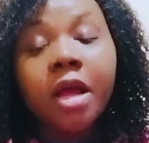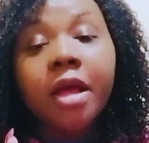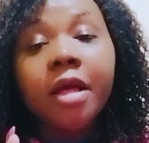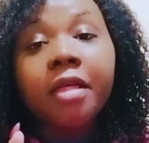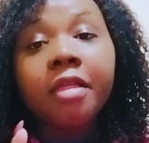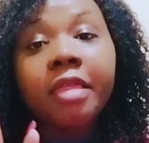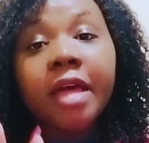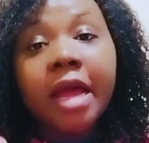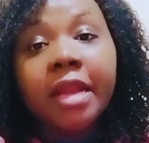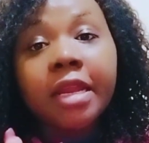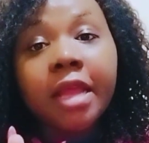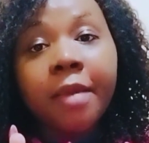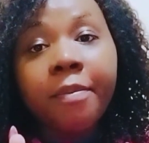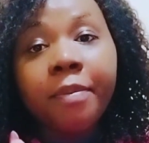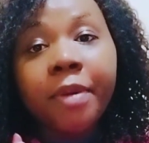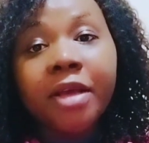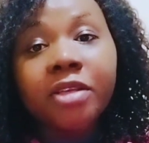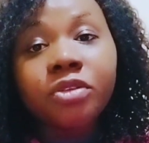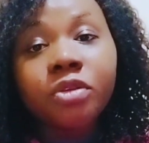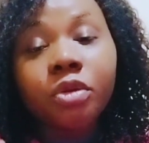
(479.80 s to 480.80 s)
than a
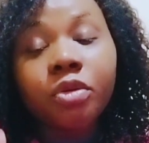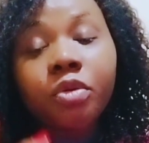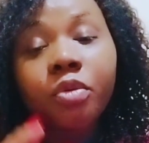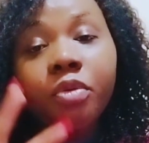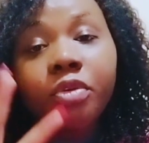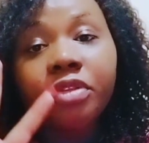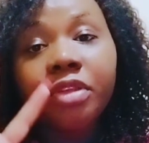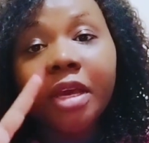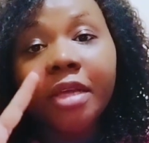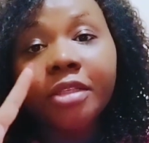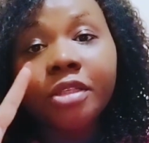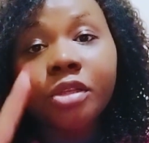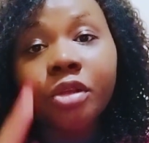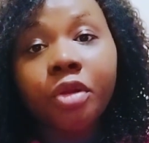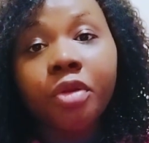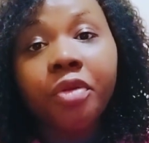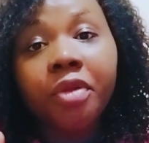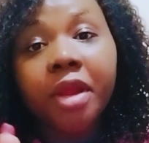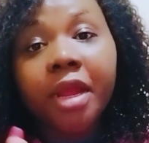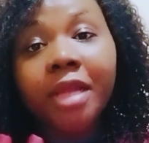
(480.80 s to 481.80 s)
person who just
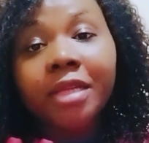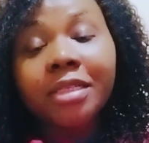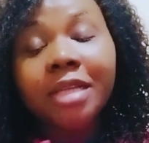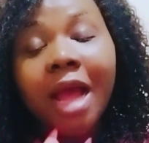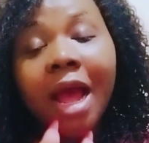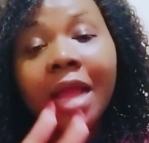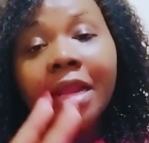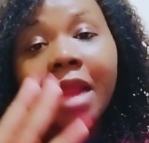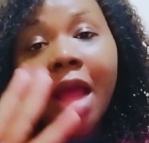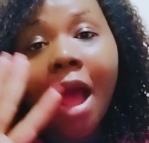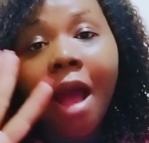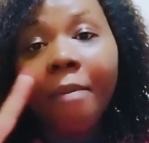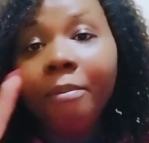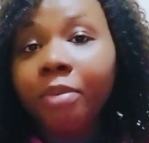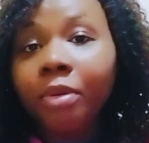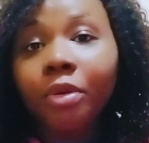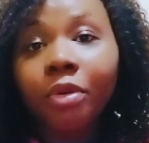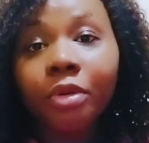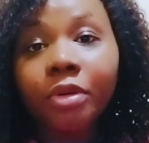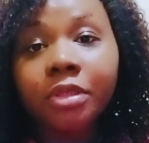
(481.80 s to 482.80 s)
create and
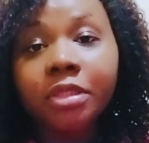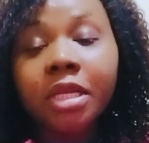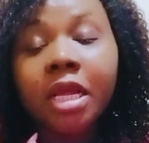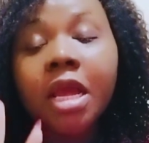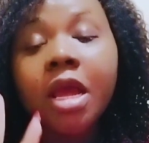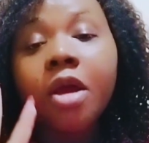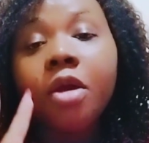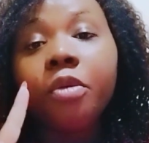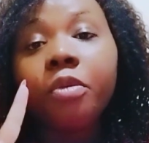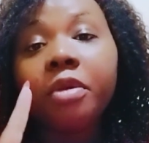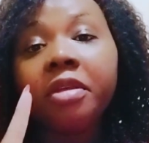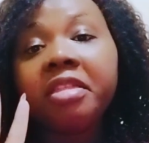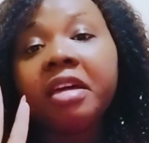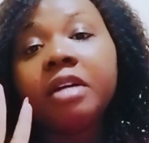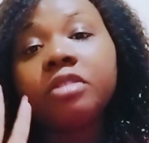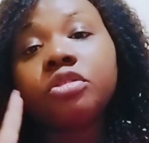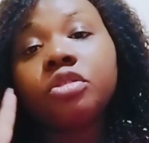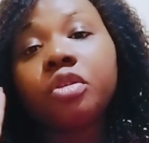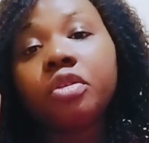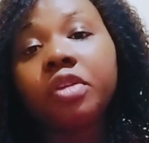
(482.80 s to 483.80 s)
upload
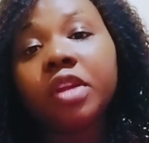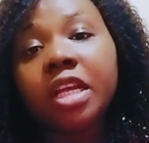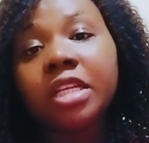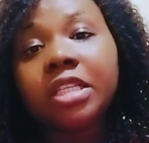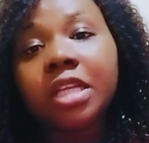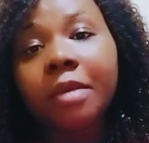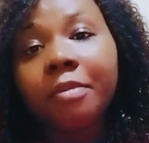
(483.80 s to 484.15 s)
without creating